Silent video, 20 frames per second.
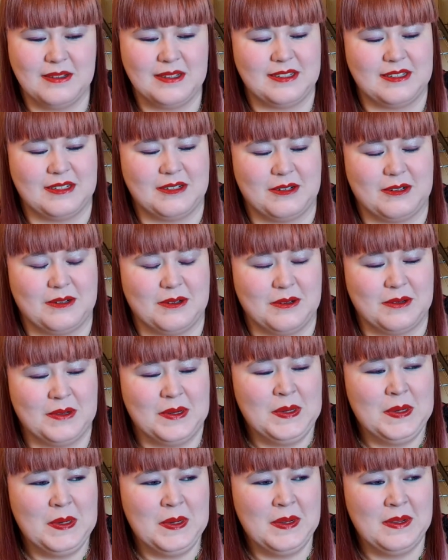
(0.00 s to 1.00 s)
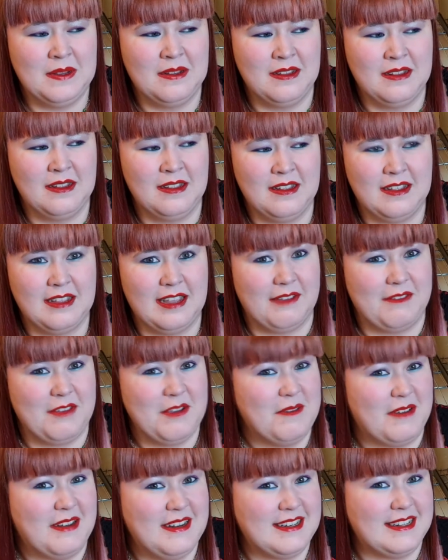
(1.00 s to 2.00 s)
So if
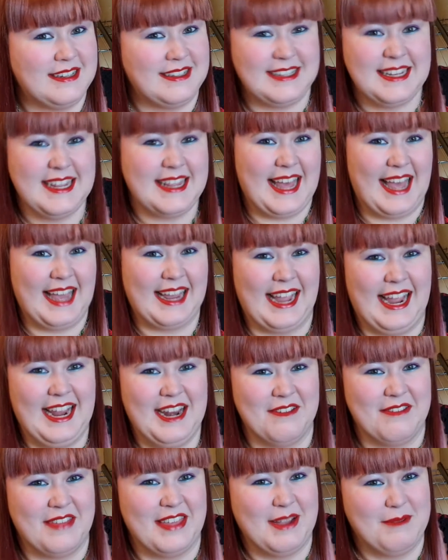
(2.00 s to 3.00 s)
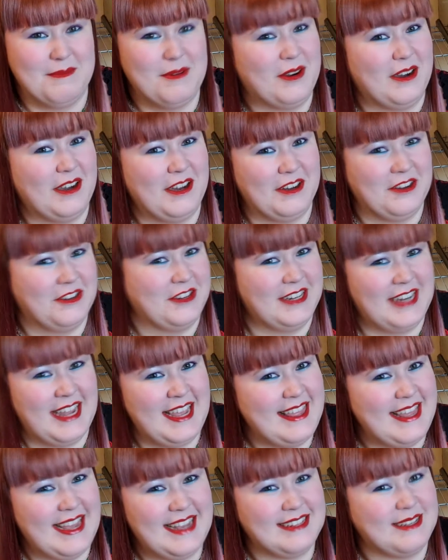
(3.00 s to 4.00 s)
you want to see that kind of thing more, you should
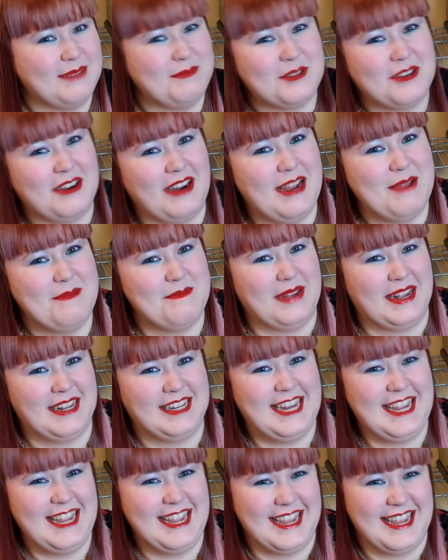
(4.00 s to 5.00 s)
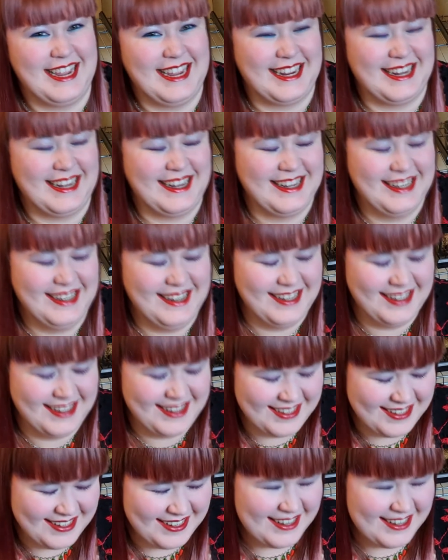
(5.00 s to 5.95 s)
hit that subscribe button.